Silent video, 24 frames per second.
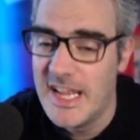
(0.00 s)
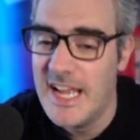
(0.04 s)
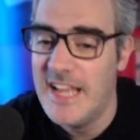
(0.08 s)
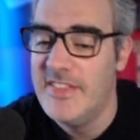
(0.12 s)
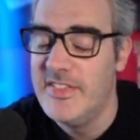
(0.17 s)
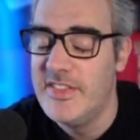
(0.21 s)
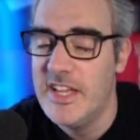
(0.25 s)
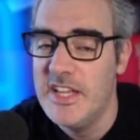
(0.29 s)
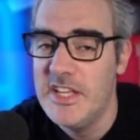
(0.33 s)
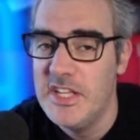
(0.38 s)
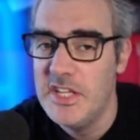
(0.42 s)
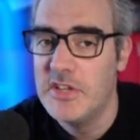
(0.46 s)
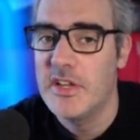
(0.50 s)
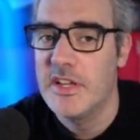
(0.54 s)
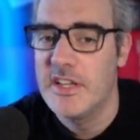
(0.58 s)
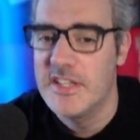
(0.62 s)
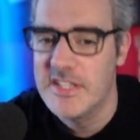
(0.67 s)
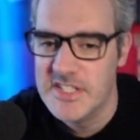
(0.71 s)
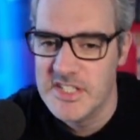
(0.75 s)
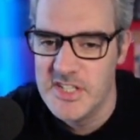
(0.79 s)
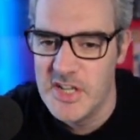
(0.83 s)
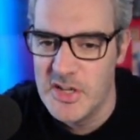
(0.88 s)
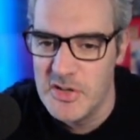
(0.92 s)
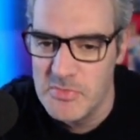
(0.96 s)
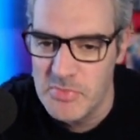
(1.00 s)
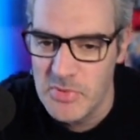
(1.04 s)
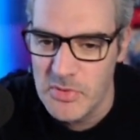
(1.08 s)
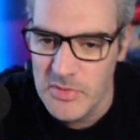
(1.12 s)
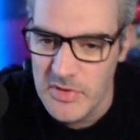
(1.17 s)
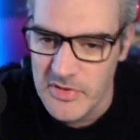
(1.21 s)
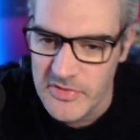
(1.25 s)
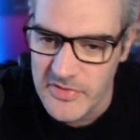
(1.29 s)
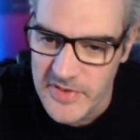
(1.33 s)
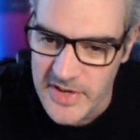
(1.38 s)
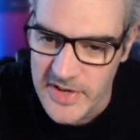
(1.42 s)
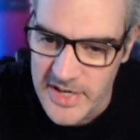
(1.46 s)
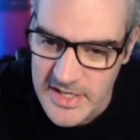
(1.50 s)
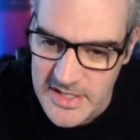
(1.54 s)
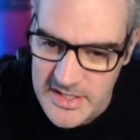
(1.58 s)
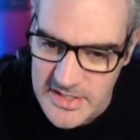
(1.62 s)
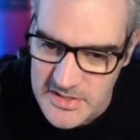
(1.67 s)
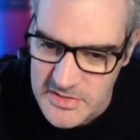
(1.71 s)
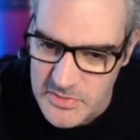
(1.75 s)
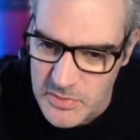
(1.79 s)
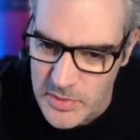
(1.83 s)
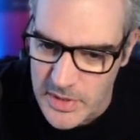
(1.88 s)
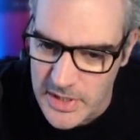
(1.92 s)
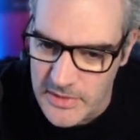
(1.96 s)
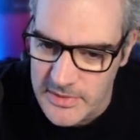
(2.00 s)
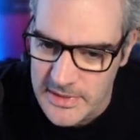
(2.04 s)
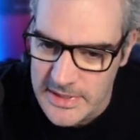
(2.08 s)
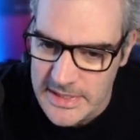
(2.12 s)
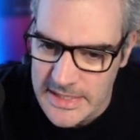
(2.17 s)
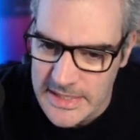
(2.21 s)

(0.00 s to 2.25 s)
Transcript: And then you get a snowball effect as well.